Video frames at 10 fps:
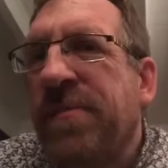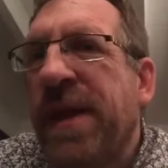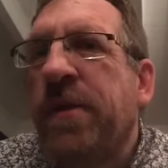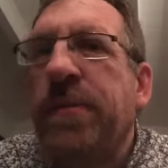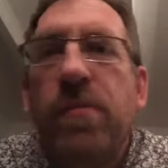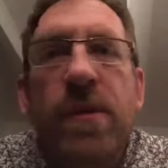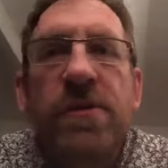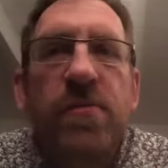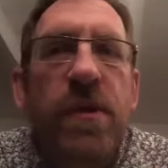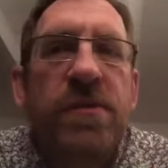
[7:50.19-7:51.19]
May not be
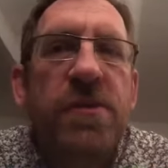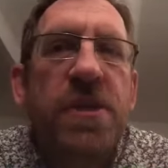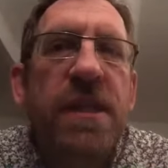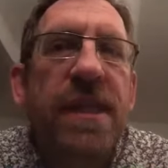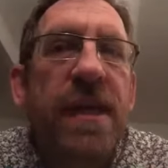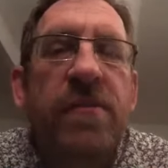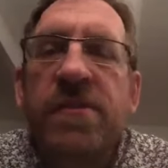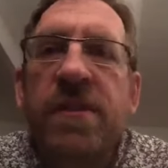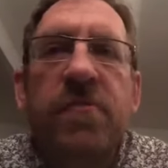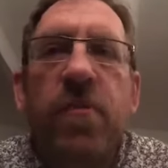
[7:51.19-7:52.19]
1-to-1, to check that out.
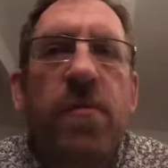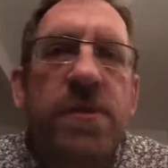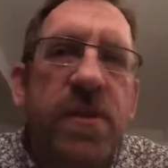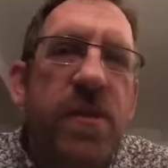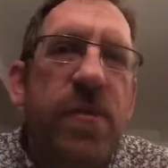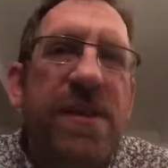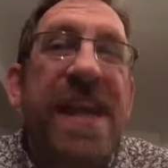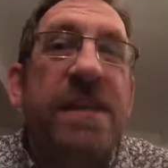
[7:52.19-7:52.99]
There's nothing wrong with 2-to-1.